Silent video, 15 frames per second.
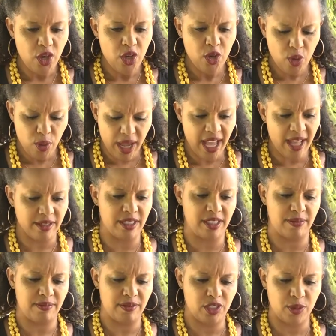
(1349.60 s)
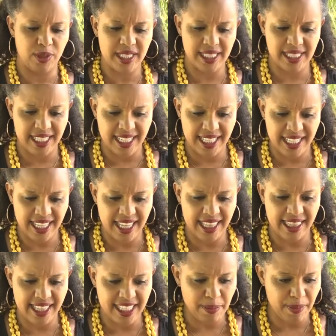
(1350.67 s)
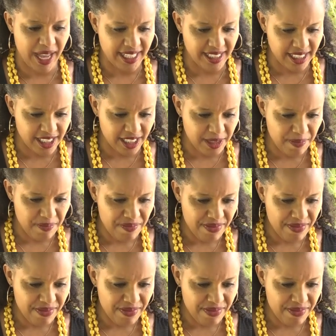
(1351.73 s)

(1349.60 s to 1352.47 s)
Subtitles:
Who else do we see in this passage?